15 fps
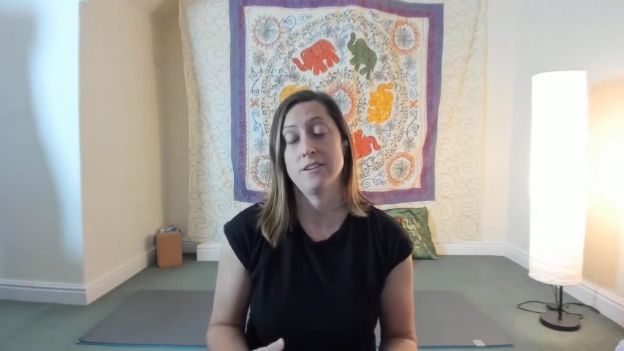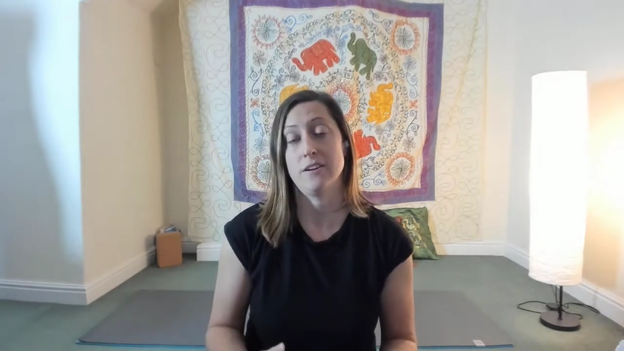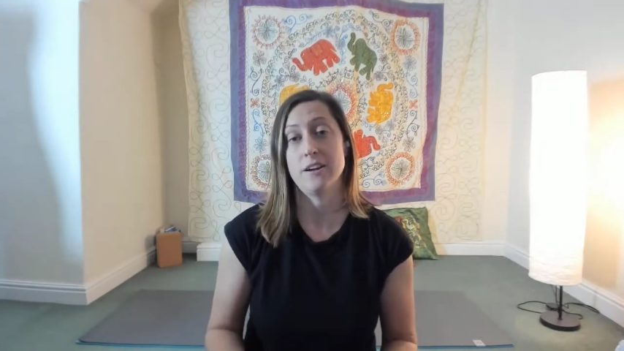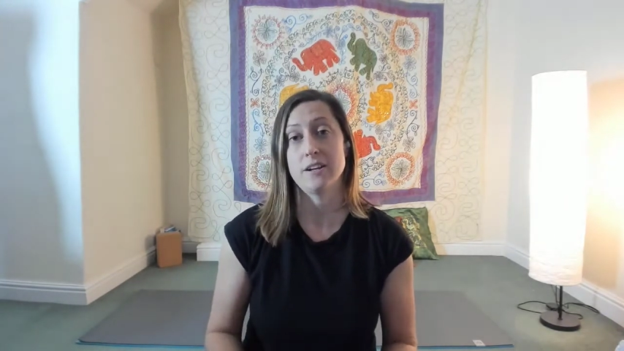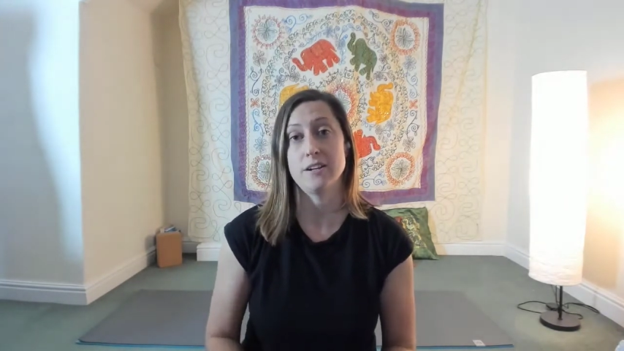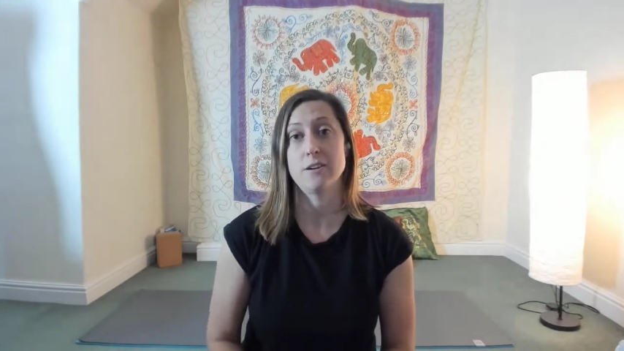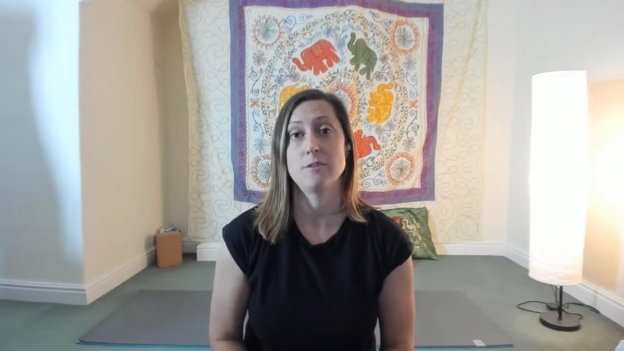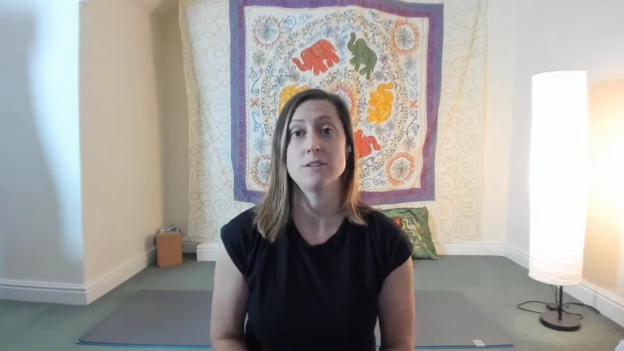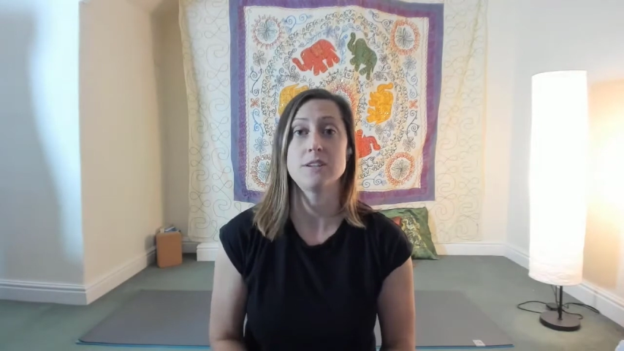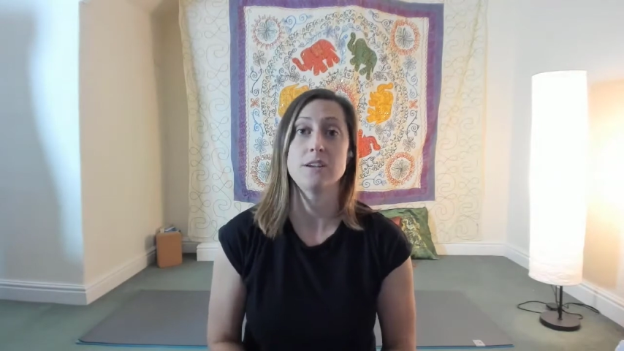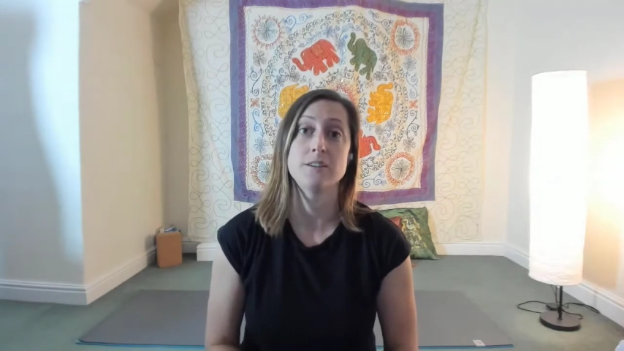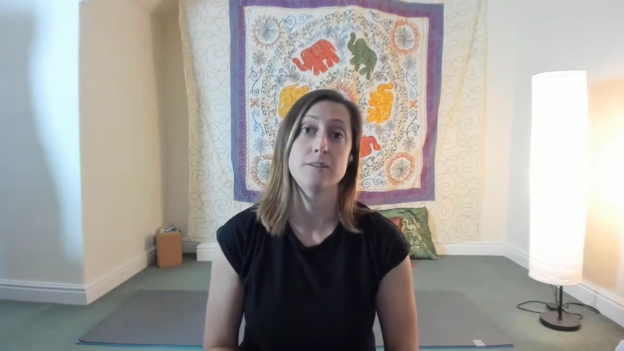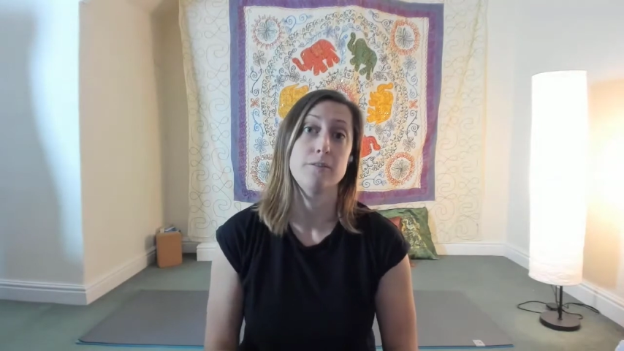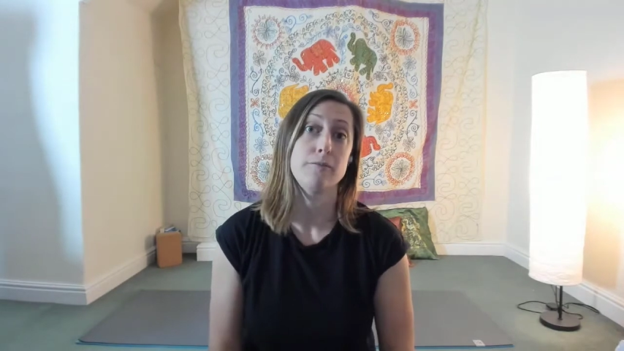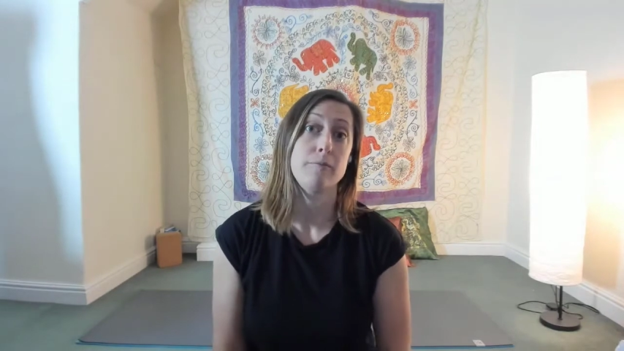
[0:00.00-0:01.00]

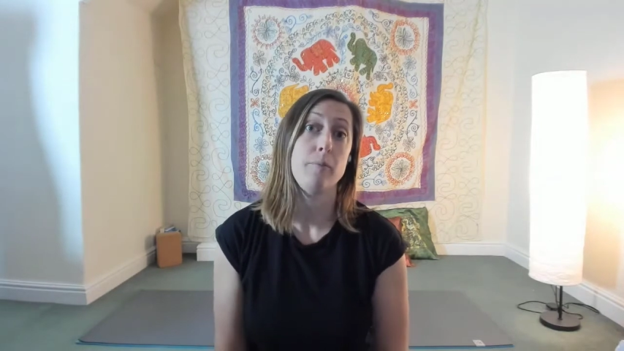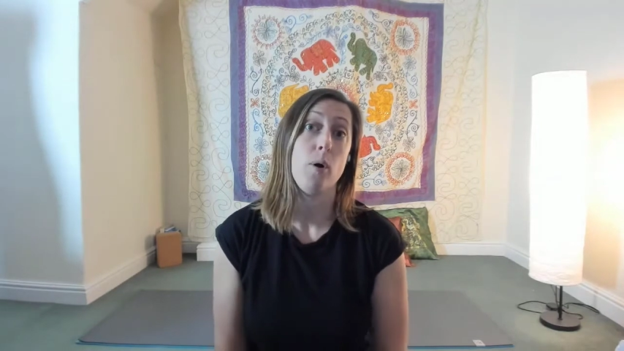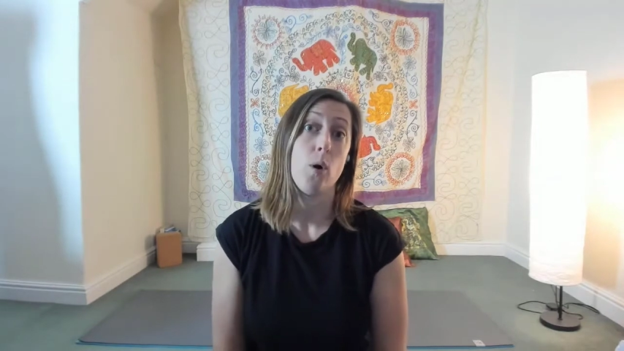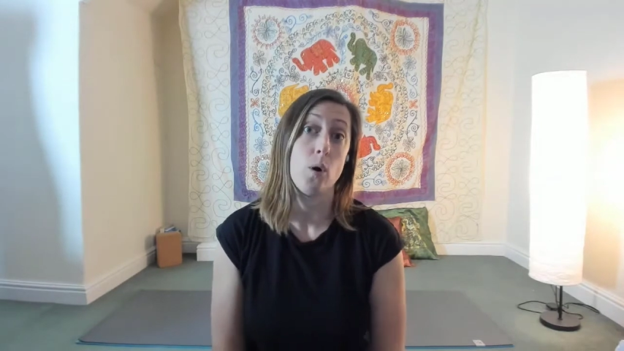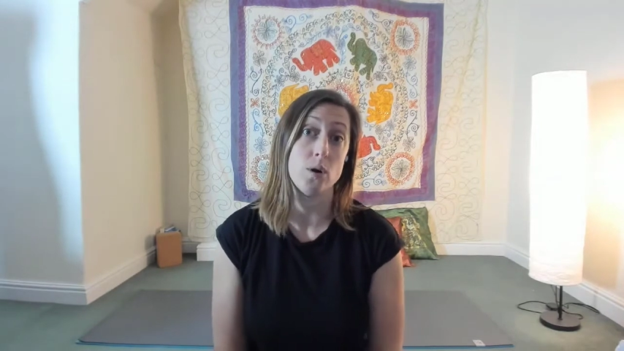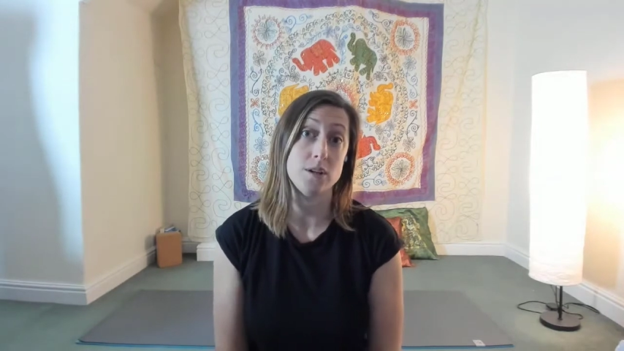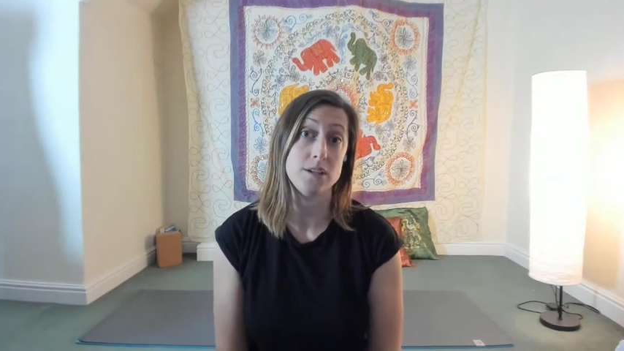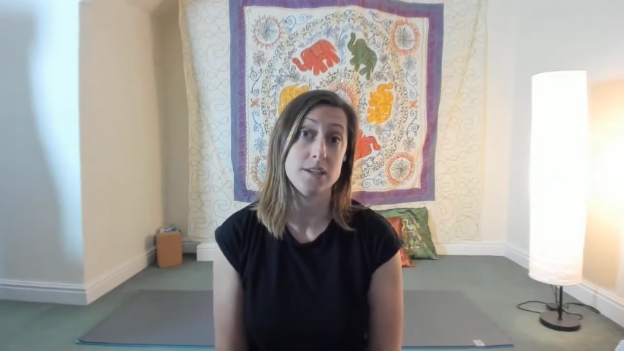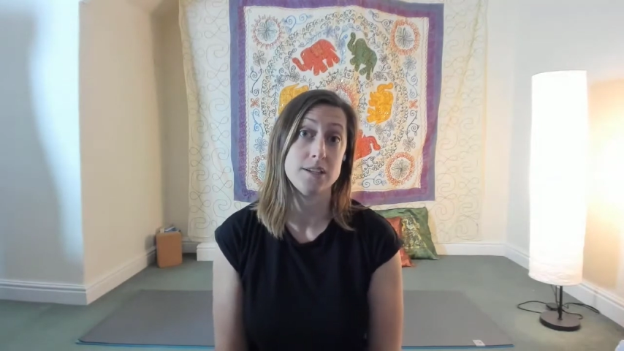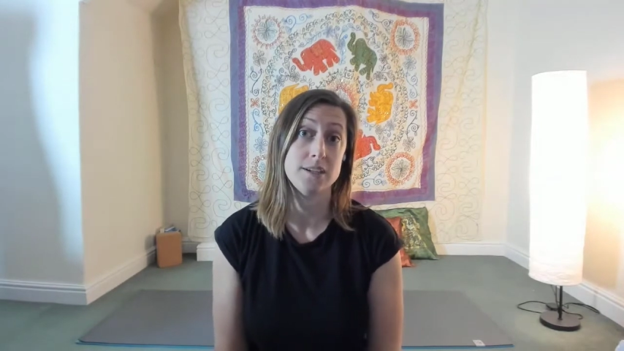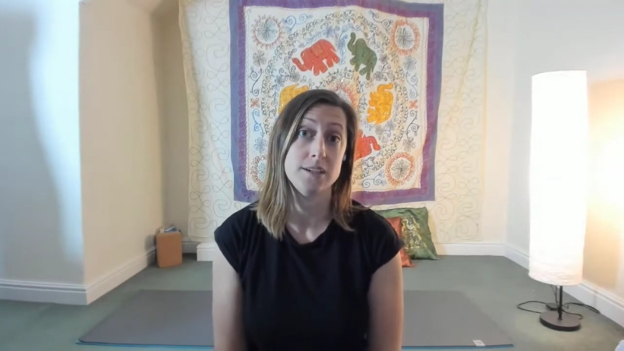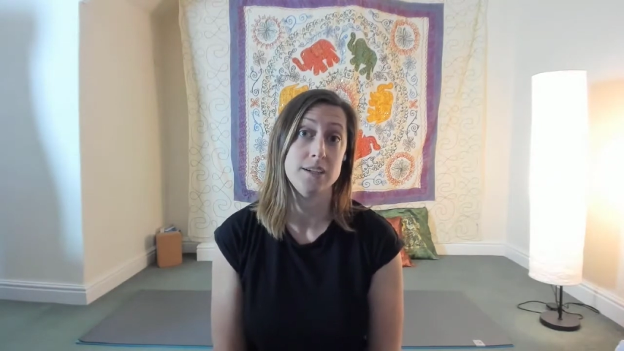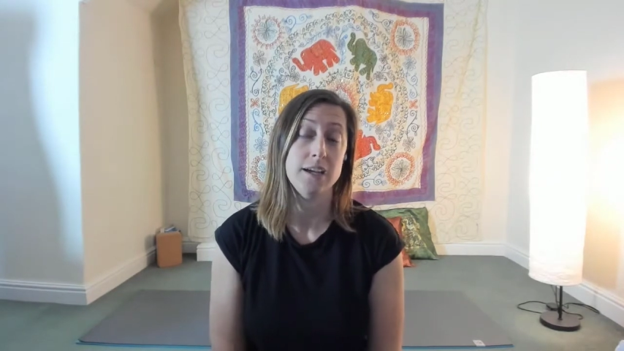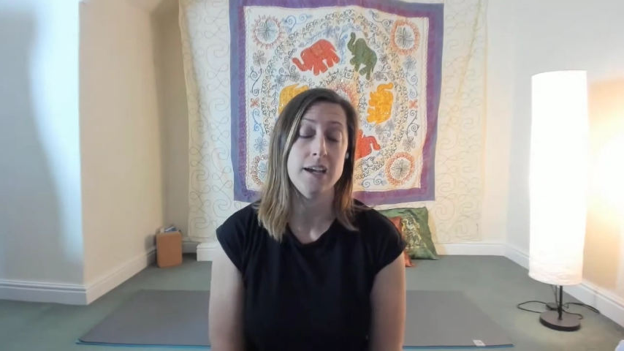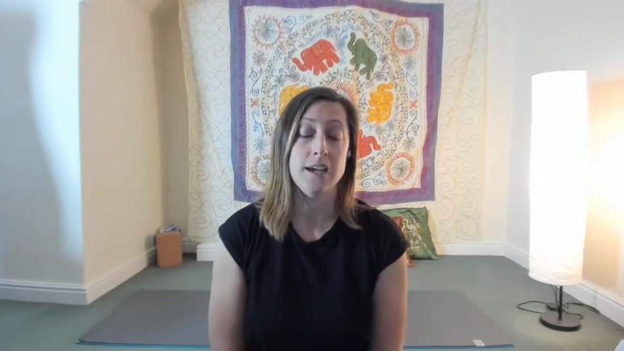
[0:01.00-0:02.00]
diagnosis of
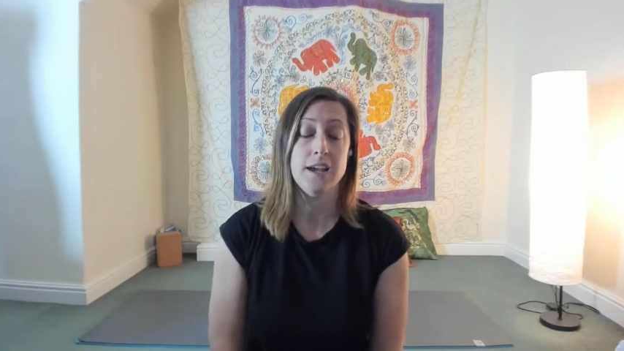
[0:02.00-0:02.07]
POTS.